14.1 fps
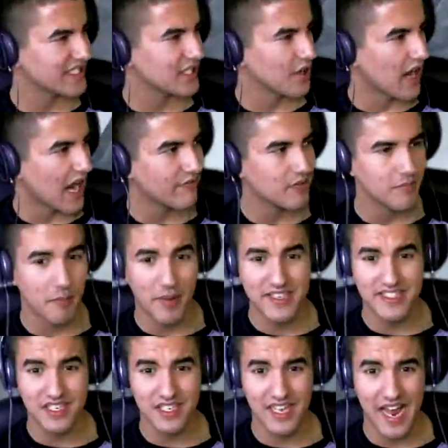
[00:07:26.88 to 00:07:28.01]
I still have them.
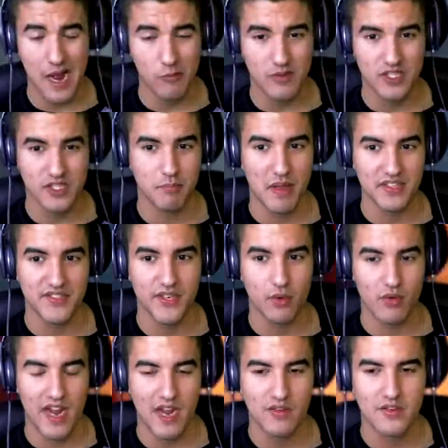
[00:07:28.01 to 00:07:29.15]
Basically, I was just messing
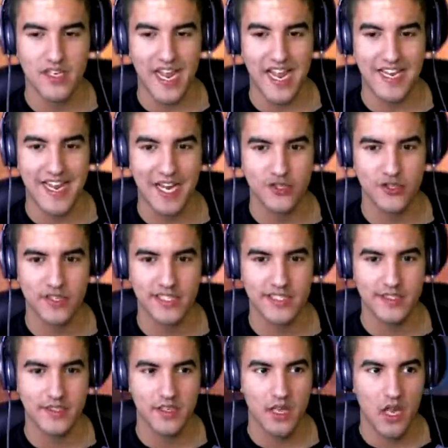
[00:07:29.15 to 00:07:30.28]
around and I actually,
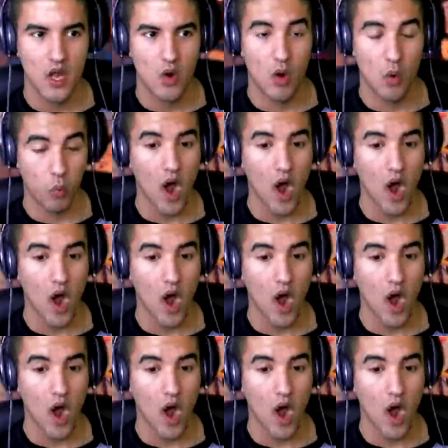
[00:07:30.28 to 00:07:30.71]
well,